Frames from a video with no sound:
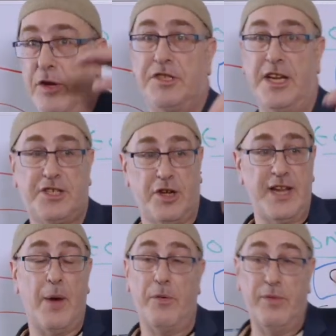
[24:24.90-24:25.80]
sense, because
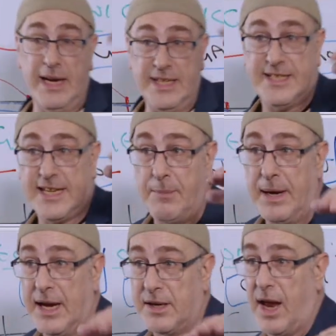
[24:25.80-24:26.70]
now we're really
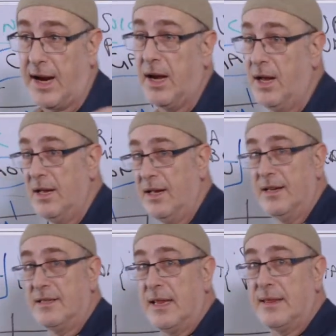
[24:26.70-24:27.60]
skimming it like
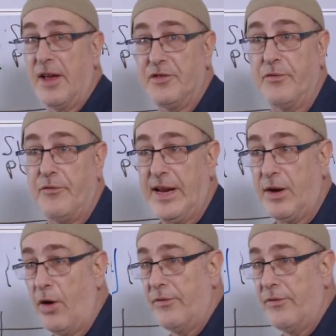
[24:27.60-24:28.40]
10,000 feet over